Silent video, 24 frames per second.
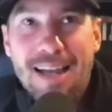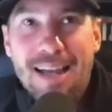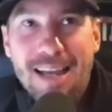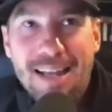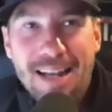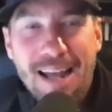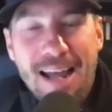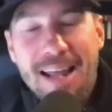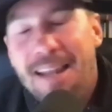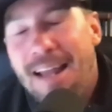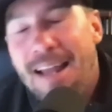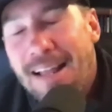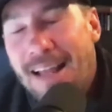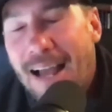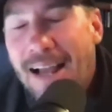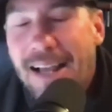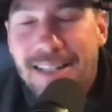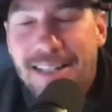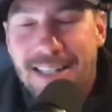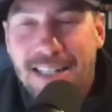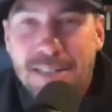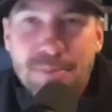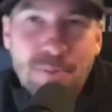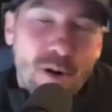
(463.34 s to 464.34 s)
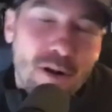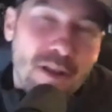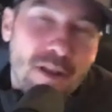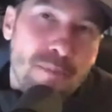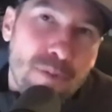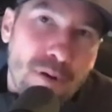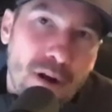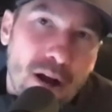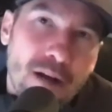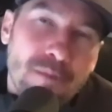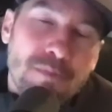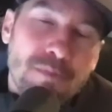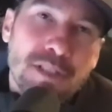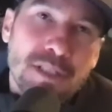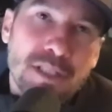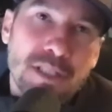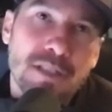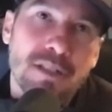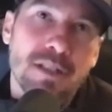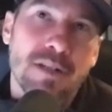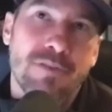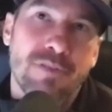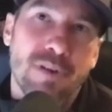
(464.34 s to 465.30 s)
I guess that's part of the problem too.